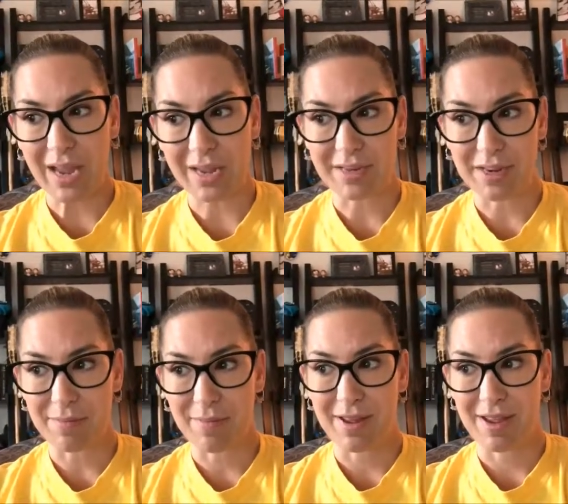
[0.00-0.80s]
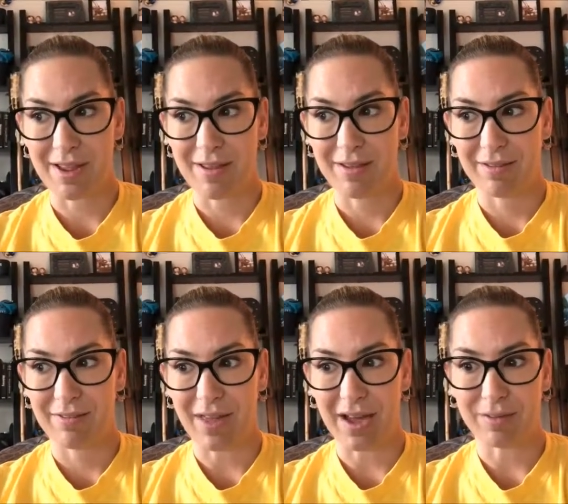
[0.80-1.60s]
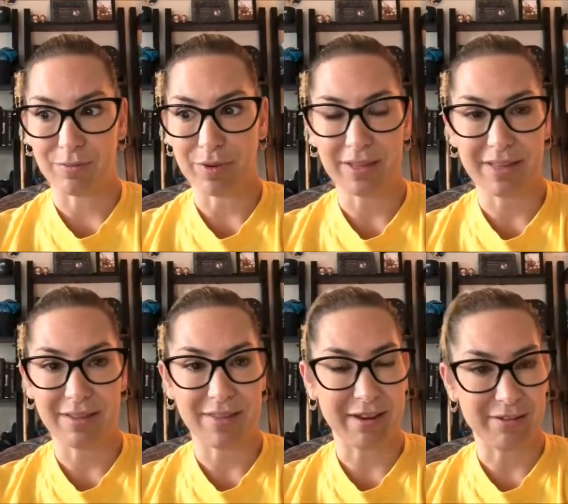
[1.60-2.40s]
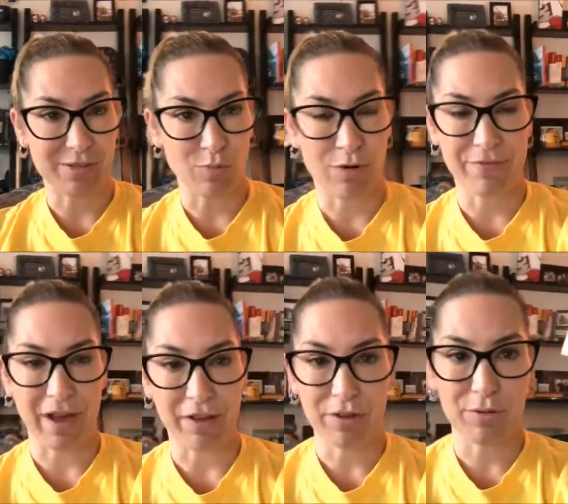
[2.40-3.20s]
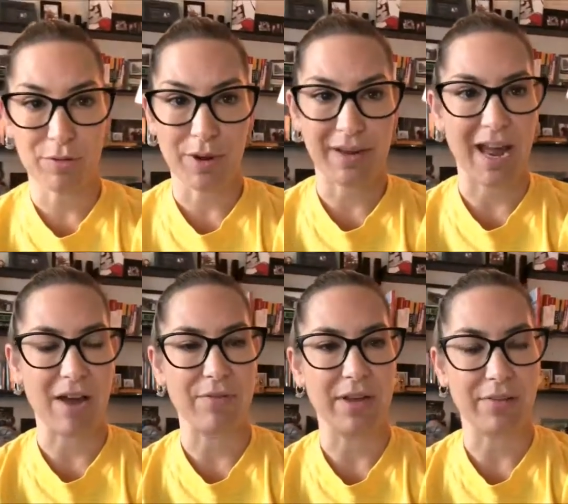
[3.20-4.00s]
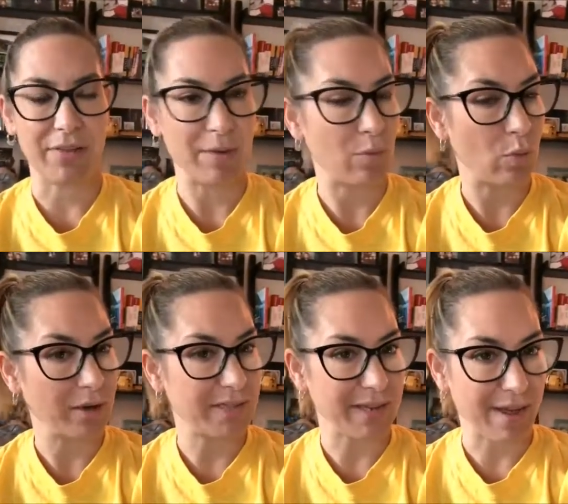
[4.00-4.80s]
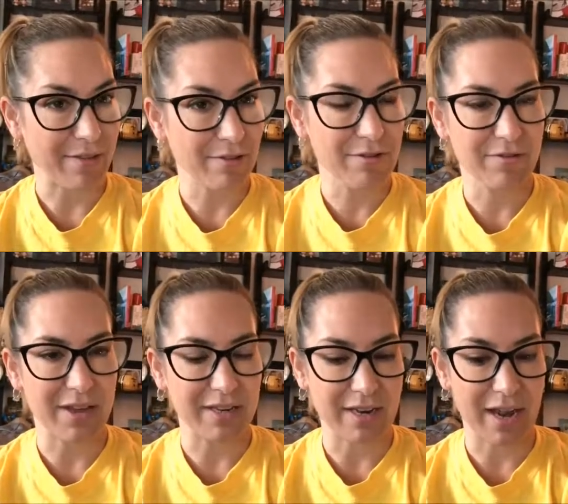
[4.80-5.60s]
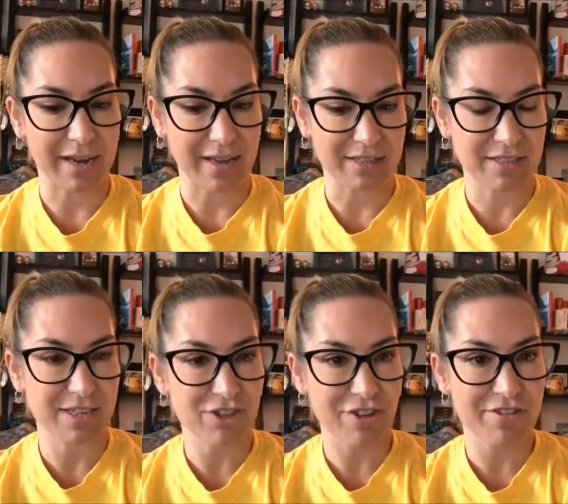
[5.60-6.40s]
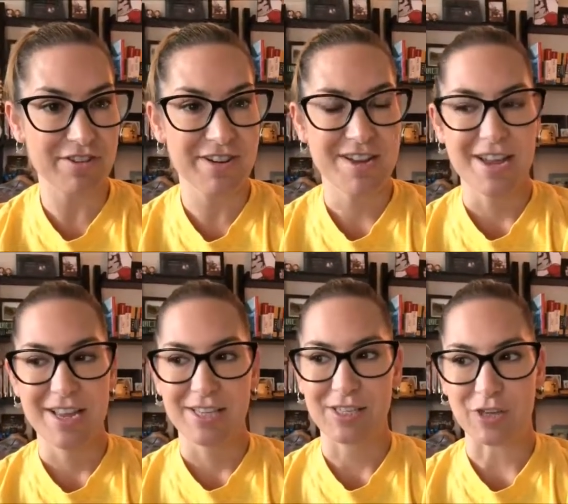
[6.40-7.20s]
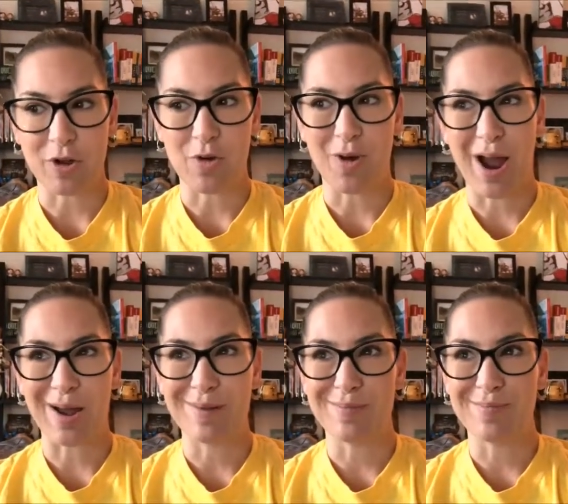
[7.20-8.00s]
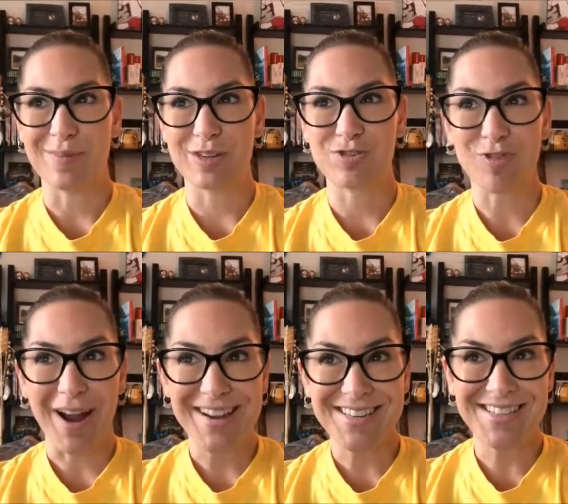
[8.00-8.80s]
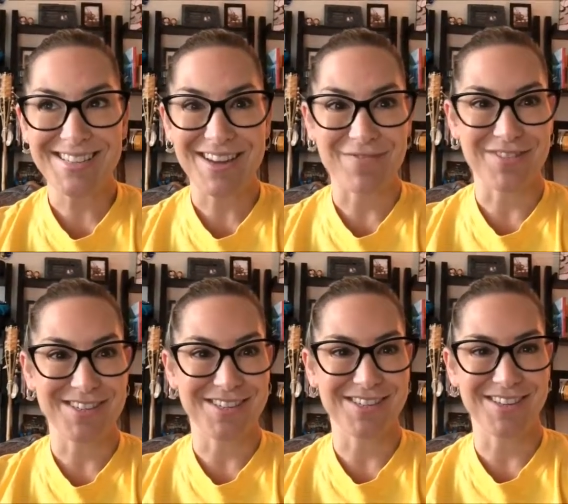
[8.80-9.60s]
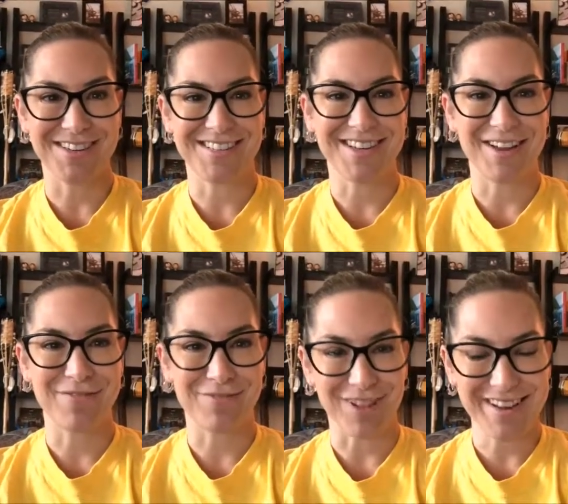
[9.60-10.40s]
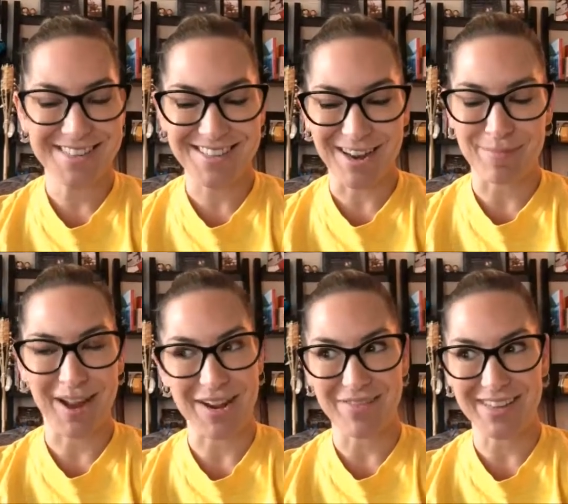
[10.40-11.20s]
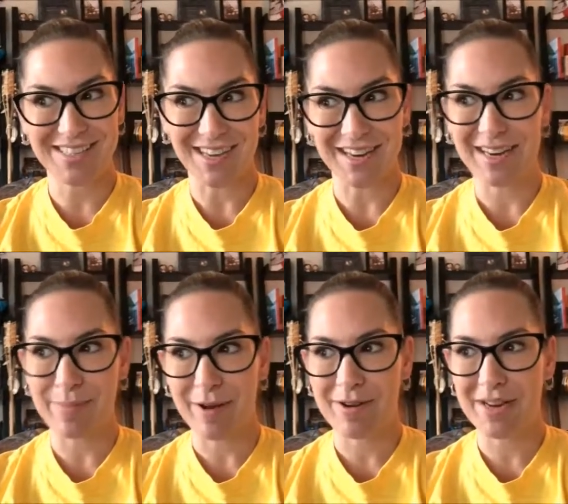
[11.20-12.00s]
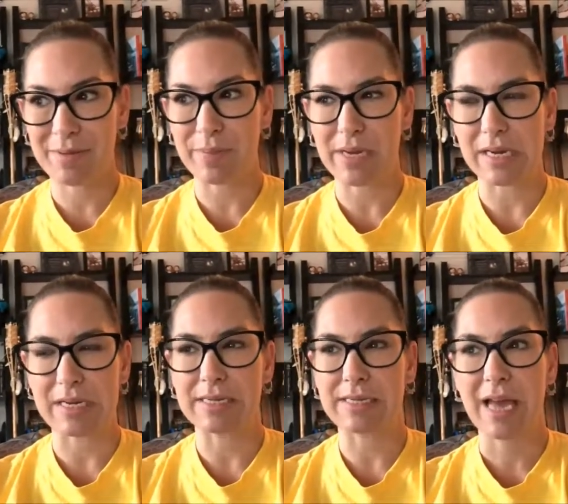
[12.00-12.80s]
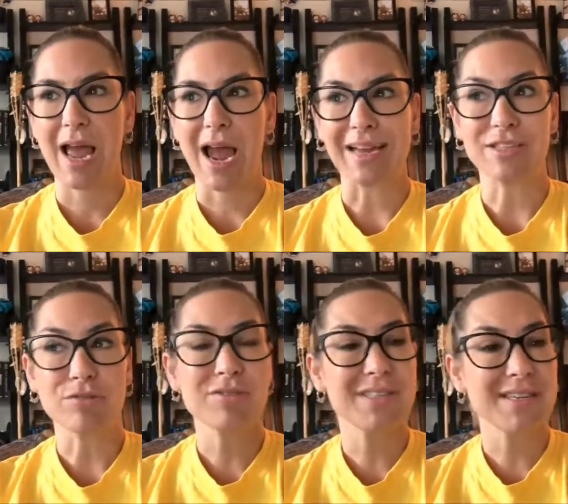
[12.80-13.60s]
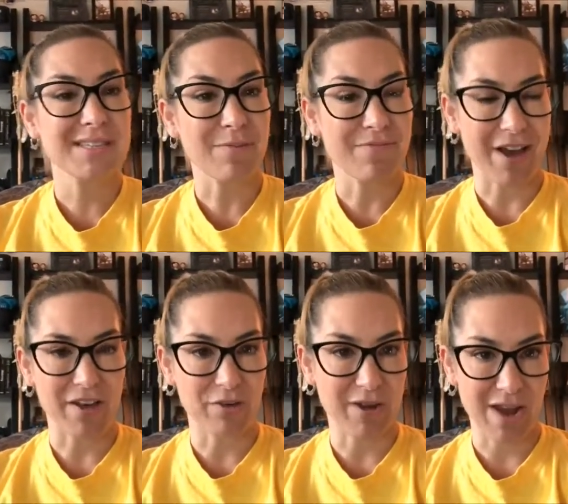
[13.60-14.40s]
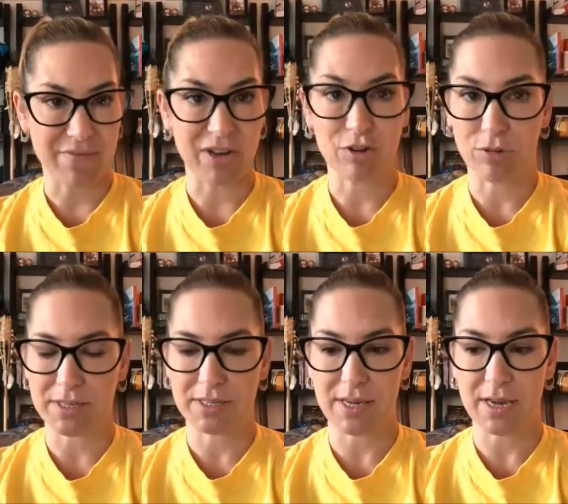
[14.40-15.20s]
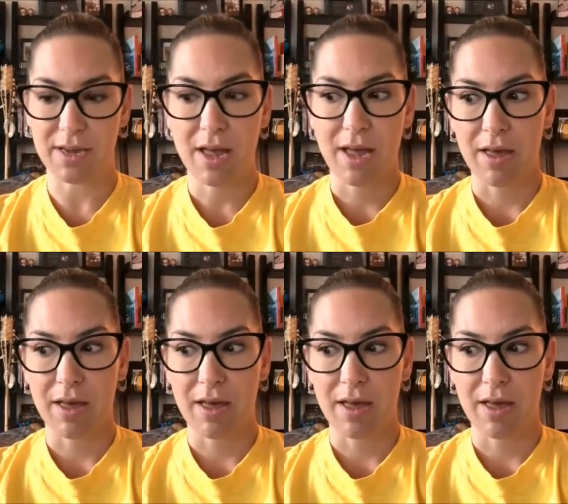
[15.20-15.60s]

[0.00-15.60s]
and that really there is more value in having them work together than against each other. So I'm trying to see if this is gonna take flight. I'm kind of excited about it because I do see some value in having Christy